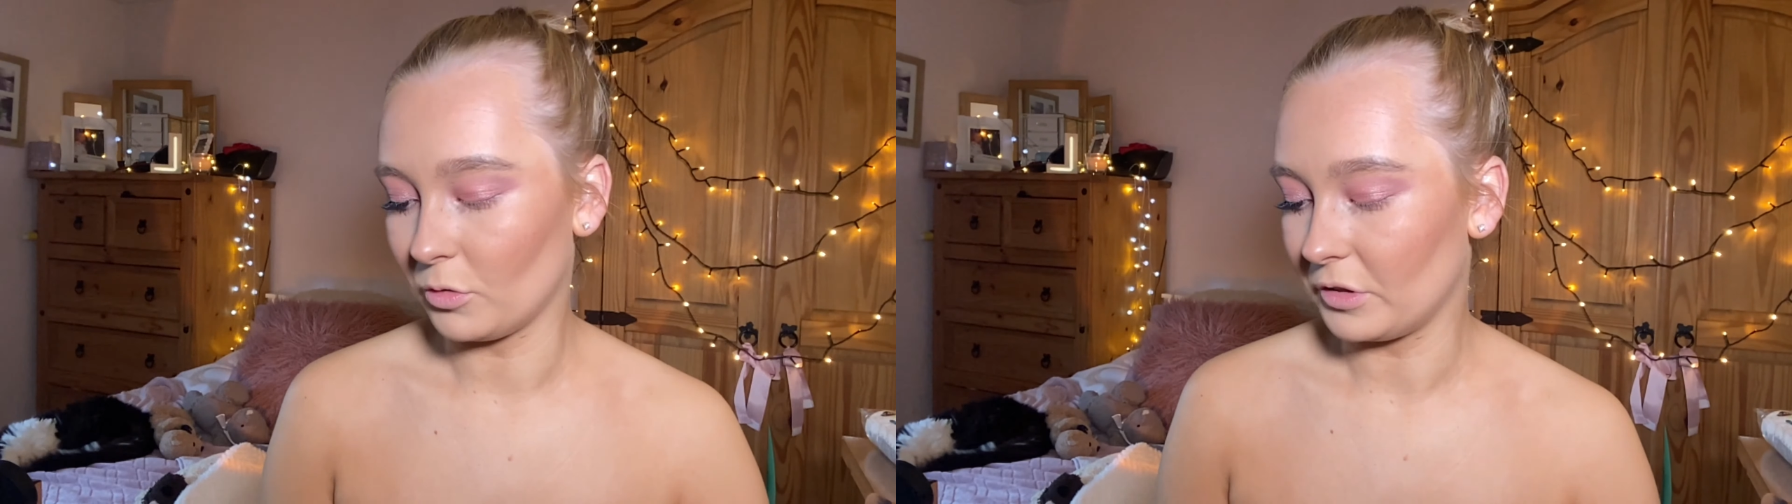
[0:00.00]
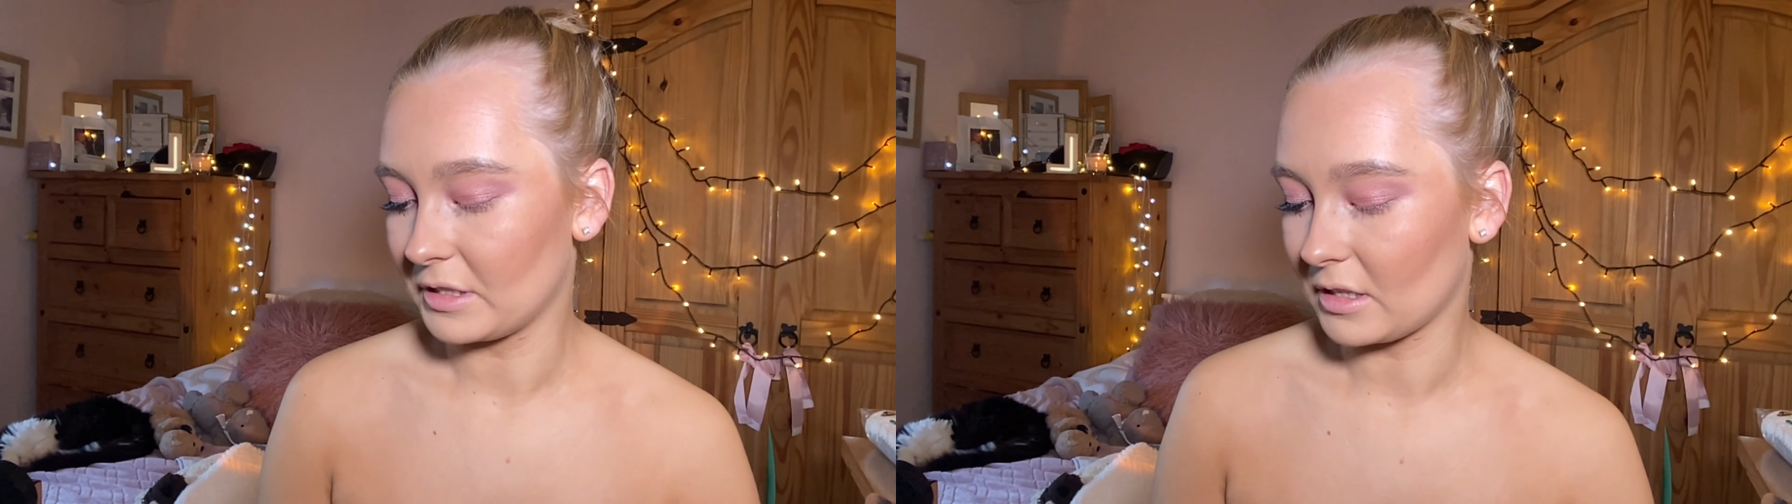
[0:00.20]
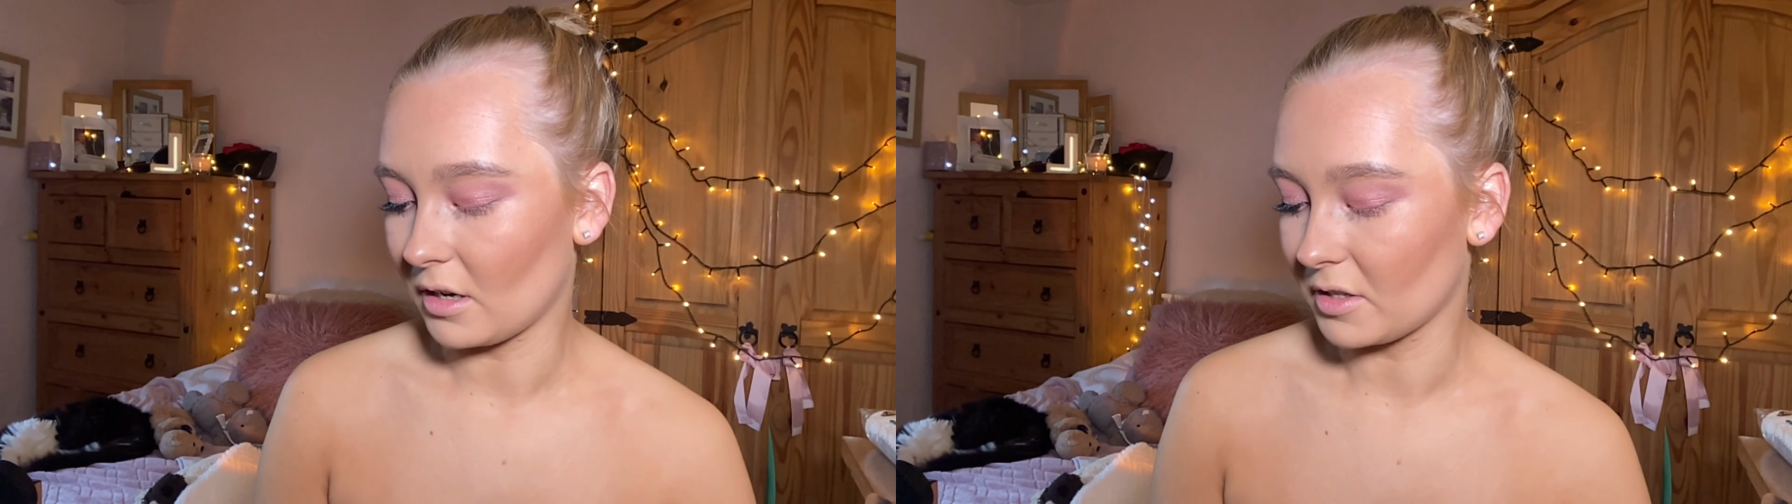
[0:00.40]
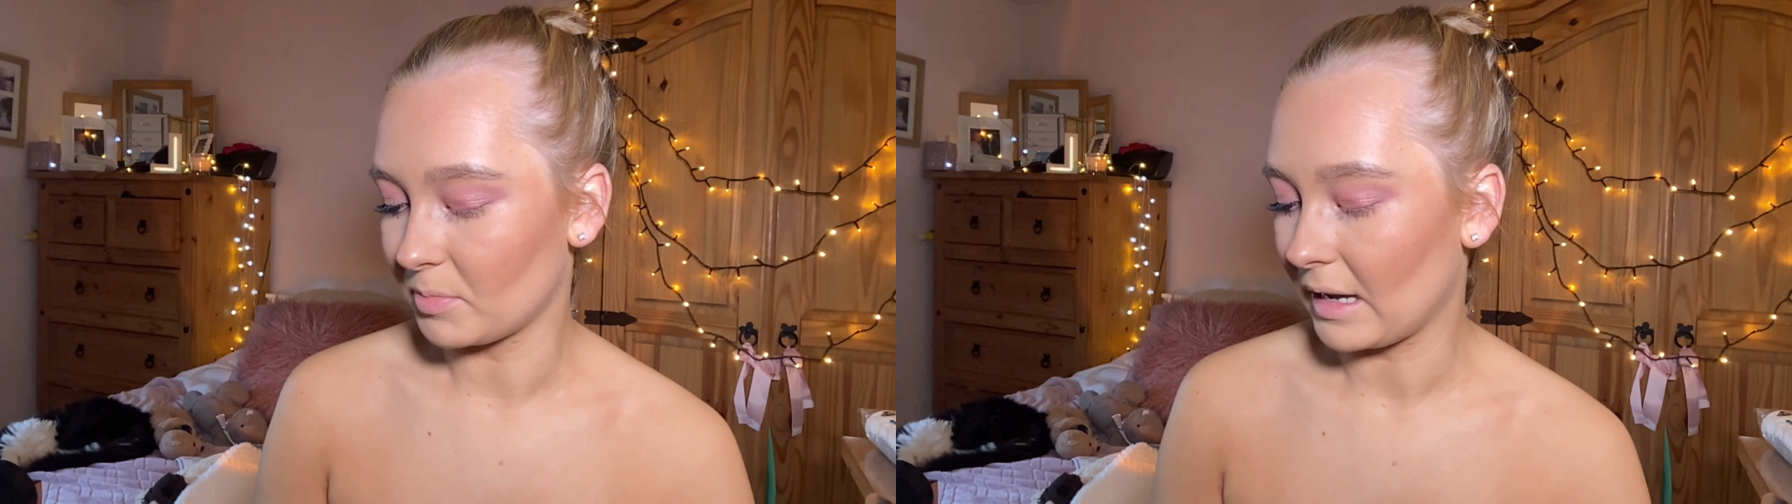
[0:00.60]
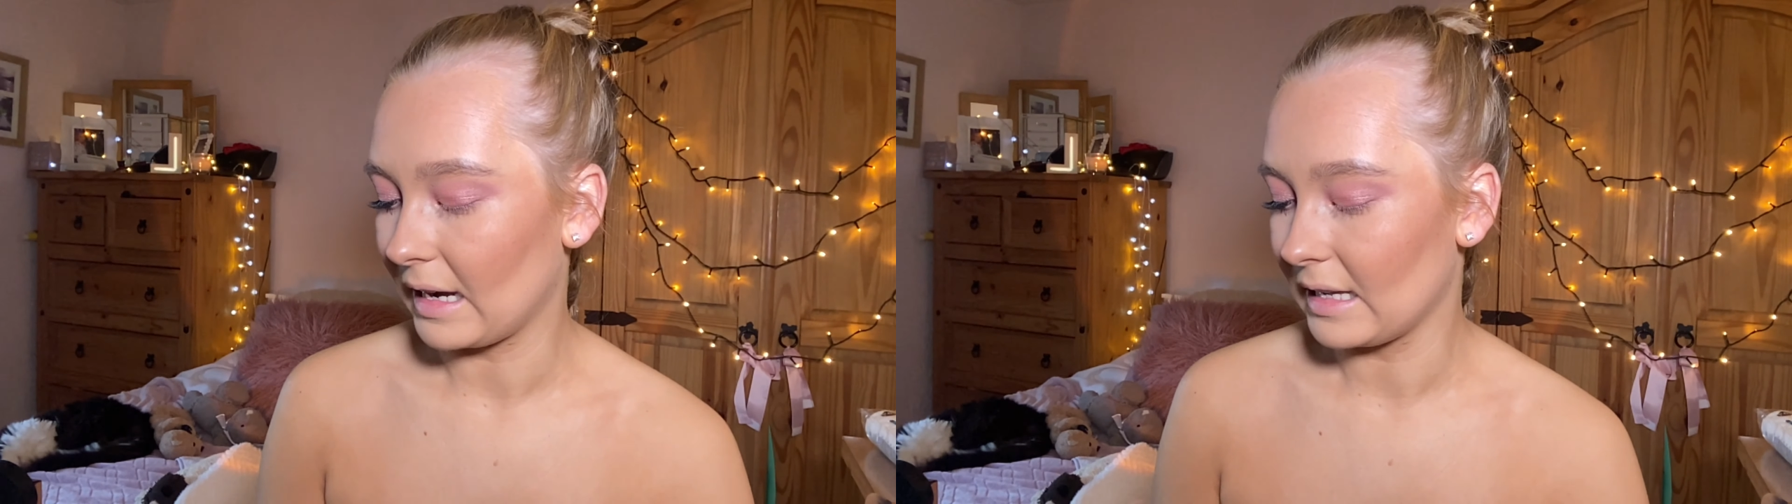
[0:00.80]
the Stars
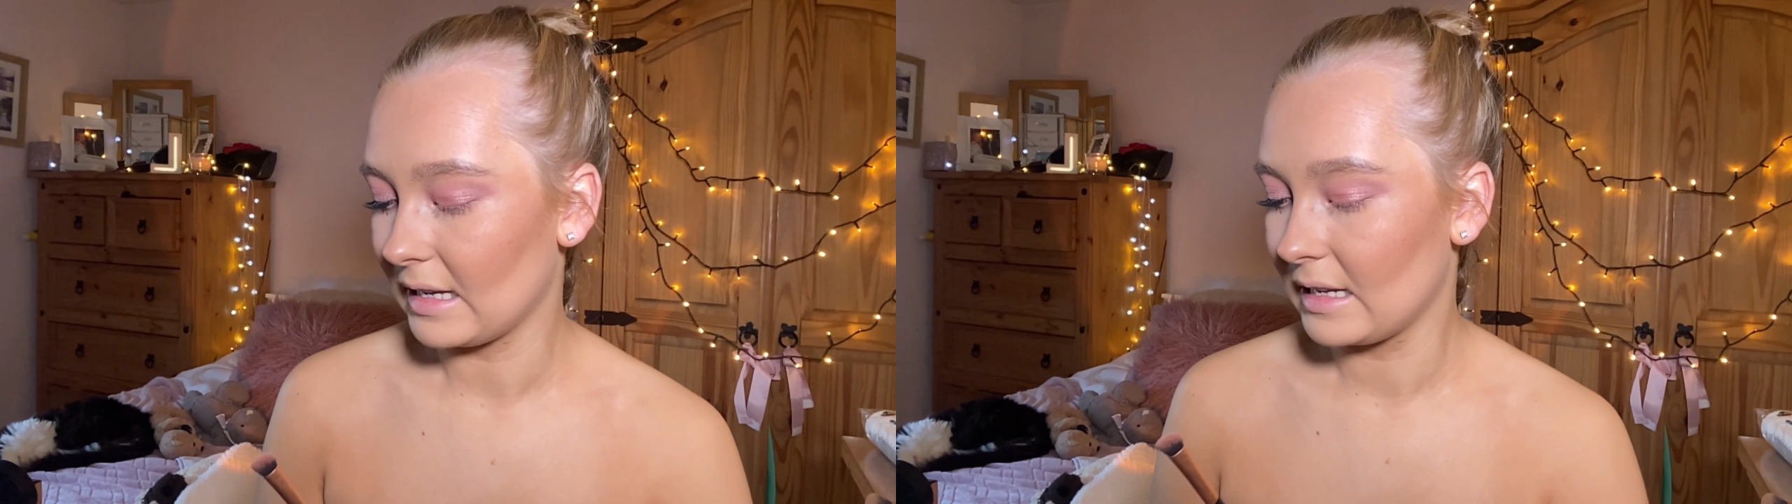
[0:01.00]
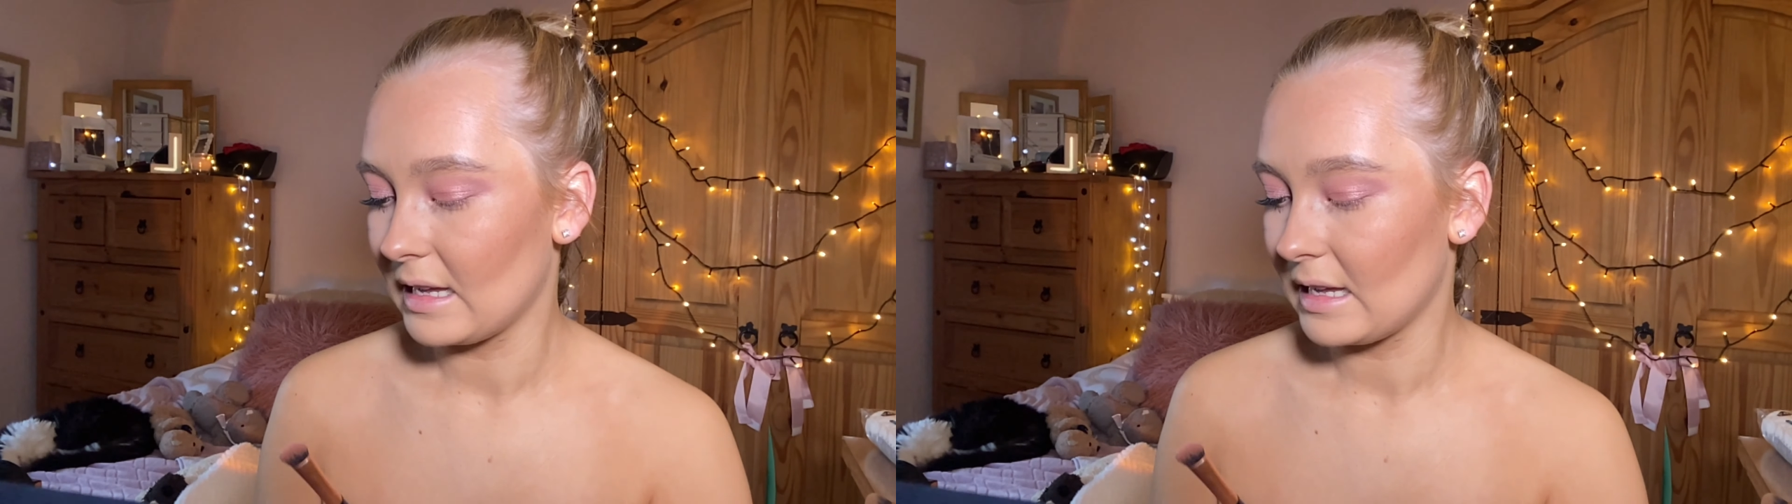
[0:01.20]
palette